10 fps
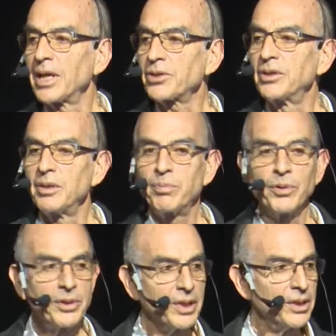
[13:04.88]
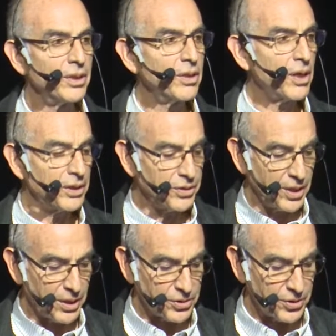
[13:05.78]
actually put in the
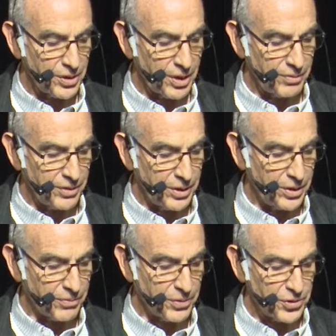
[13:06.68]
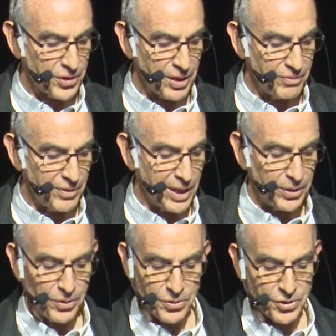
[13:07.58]
context of a different set of
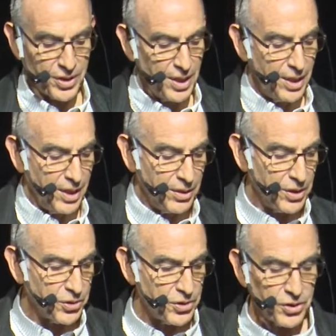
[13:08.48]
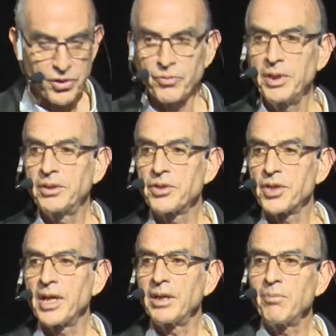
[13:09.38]
values. This is a street
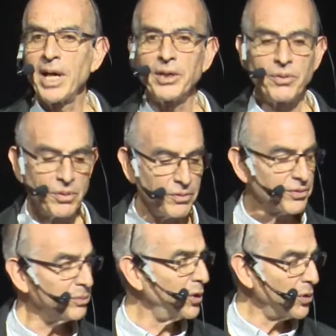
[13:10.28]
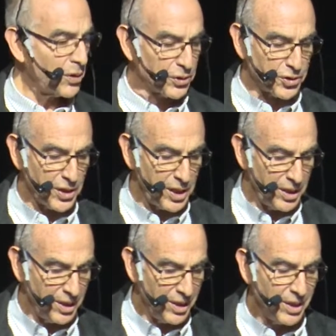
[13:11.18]
design manual from New York
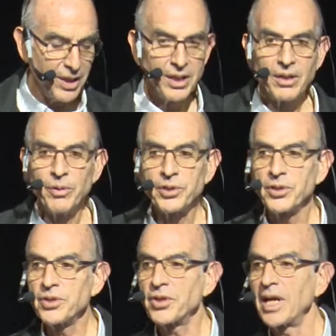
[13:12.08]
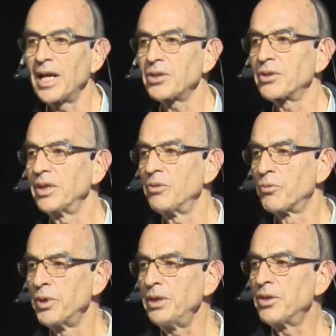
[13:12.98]
City, which is actually
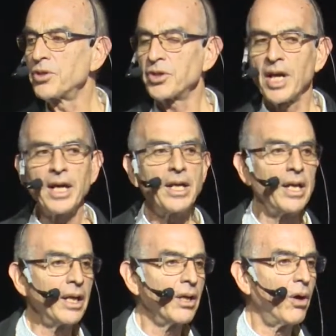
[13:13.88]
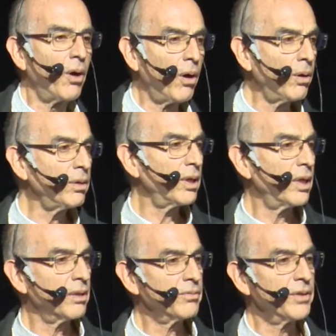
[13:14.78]
redesigning all
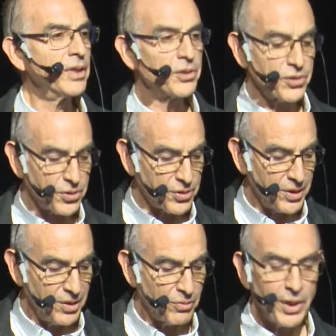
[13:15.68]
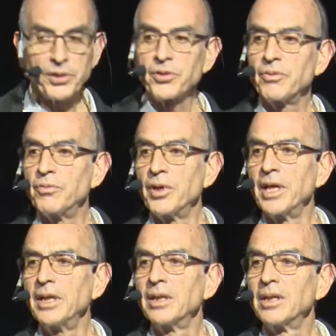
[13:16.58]
of its
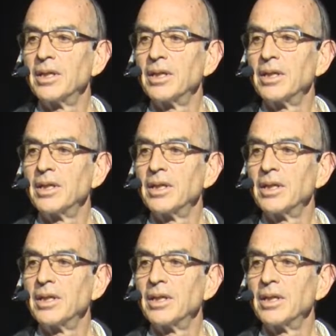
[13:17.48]
rights-of-way,